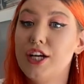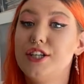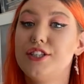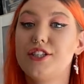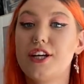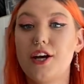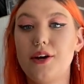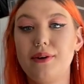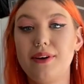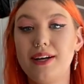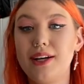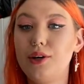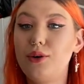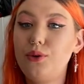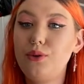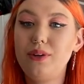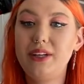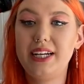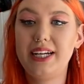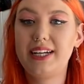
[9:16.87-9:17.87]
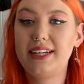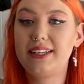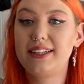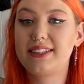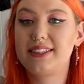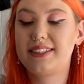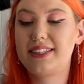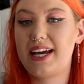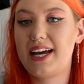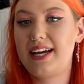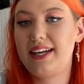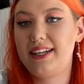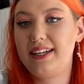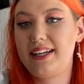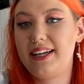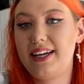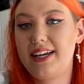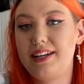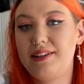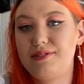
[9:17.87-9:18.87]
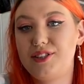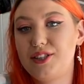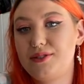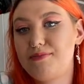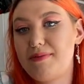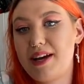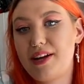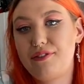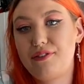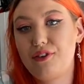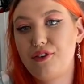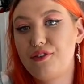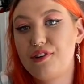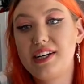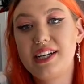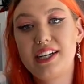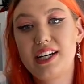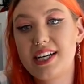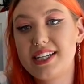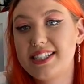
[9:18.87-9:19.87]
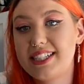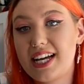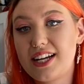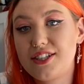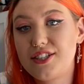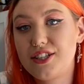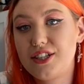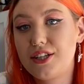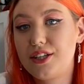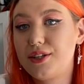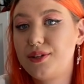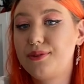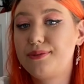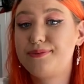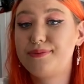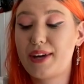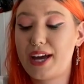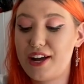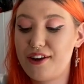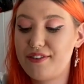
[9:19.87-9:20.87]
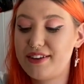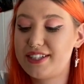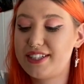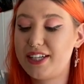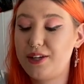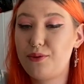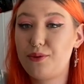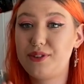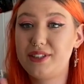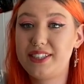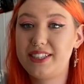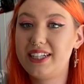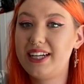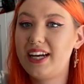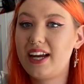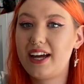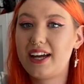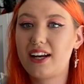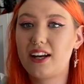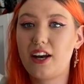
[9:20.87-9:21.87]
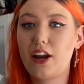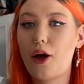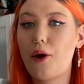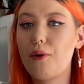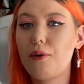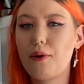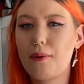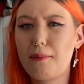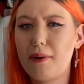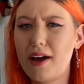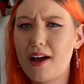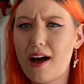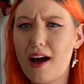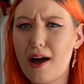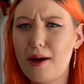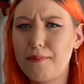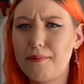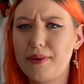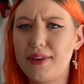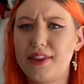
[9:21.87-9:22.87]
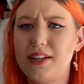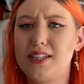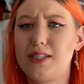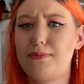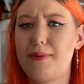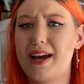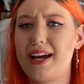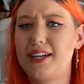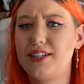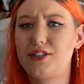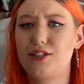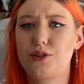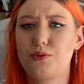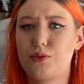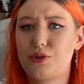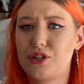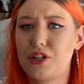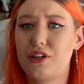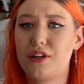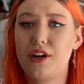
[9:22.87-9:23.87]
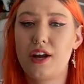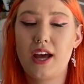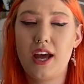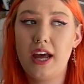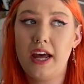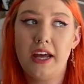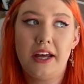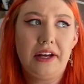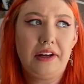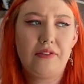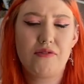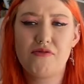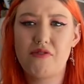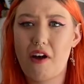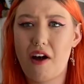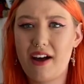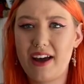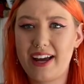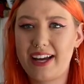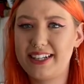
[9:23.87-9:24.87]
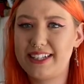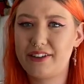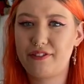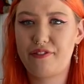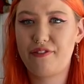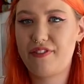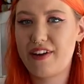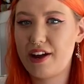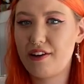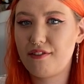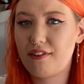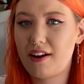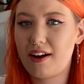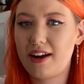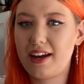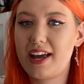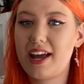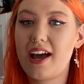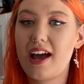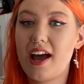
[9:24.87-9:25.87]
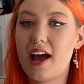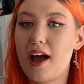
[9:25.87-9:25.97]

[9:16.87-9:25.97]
So it all links, and it just made for a really nice tattoo. I originally wanted it like lower on my arm, but the space just wasn't right, didn't fit right.